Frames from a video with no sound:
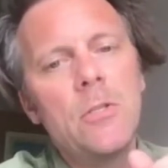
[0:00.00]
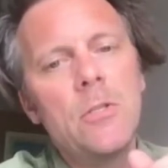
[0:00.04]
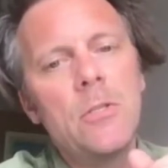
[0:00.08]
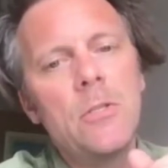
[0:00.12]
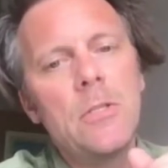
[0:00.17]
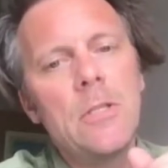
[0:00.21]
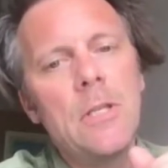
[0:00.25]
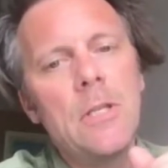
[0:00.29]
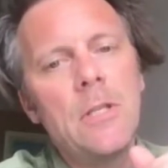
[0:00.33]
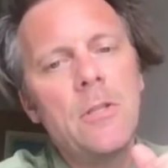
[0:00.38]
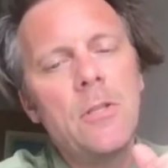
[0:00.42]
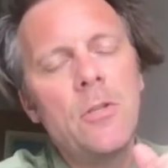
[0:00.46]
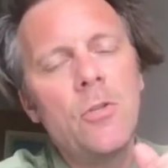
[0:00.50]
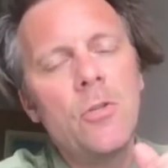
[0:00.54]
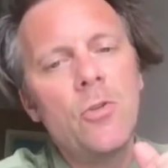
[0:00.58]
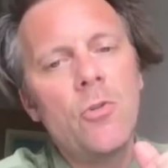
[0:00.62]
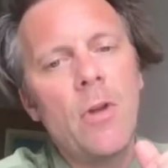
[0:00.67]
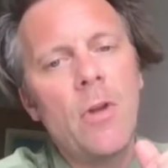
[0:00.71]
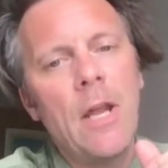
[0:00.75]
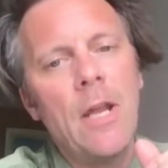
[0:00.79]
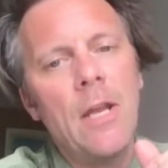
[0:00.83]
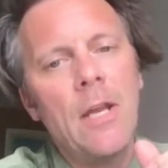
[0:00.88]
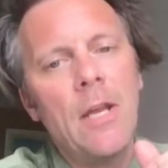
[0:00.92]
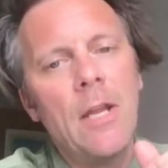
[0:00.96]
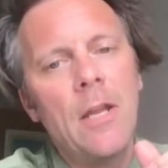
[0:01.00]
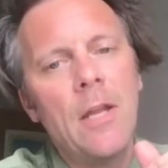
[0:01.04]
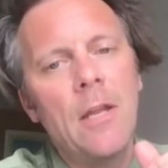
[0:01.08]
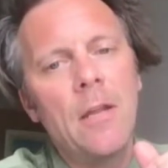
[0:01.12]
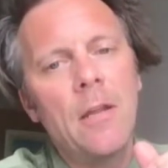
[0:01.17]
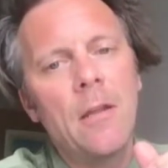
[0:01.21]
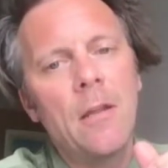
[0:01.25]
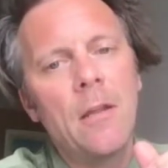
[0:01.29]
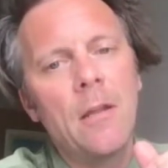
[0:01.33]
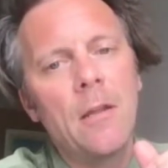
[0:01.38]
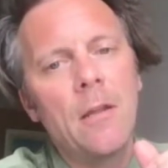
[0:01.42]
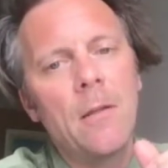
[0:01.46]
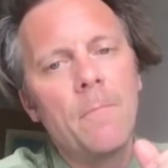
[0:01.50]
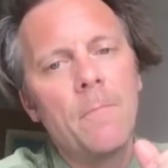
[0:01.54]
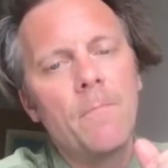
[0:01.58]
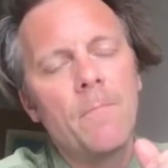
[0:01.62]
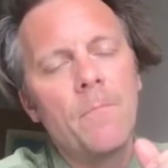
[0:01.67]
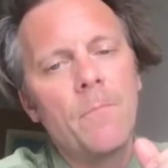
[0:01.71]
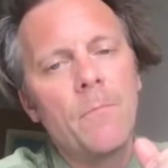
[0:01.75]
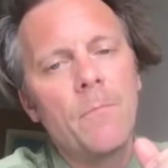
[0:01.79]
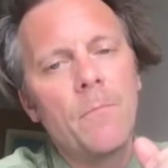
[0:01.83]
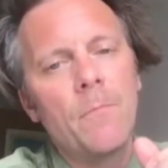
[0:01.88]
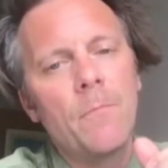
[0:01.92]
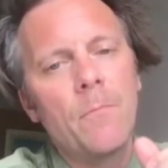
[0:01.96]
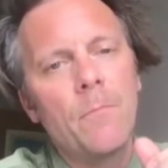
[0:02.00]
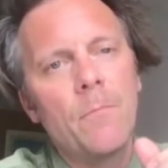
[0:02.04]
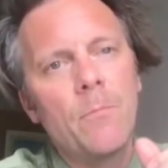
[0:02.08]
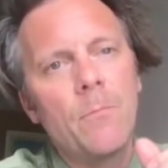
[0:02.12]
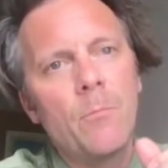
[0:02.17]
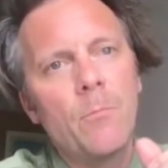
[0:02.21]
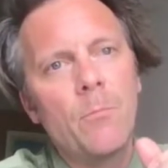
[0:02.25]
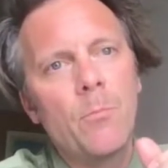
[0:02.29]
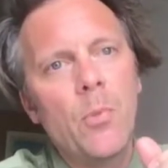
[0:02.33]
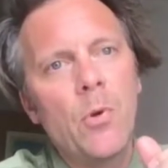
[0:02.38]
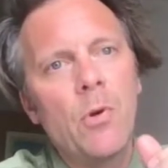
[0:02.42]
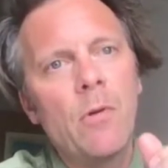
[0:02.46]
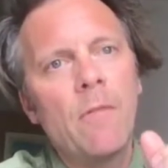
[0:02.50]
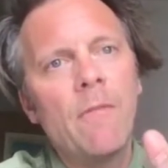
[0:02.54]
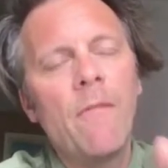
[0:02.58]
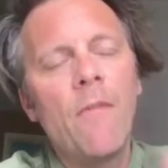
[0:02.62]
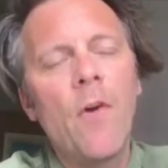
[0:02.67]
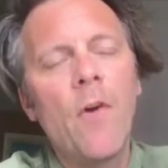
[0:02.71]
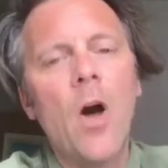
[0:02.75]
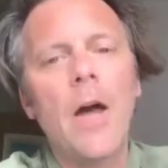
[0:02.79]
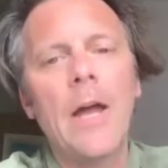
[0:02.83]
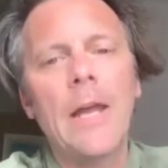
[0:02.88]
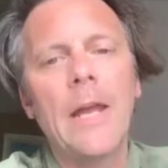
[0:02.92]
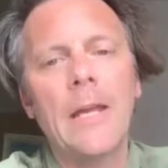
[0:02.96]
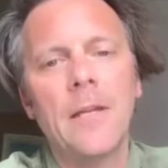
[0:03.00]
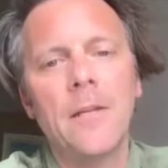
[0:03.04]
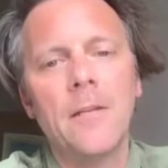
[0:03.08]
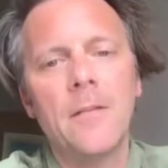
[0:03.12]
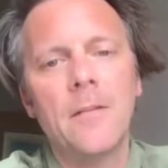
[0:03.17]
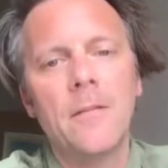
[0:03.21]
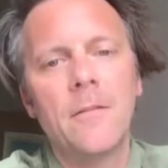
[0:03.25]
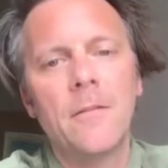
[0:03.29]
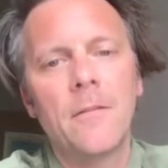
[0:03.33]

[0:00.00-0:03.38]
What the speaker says: Did the training provide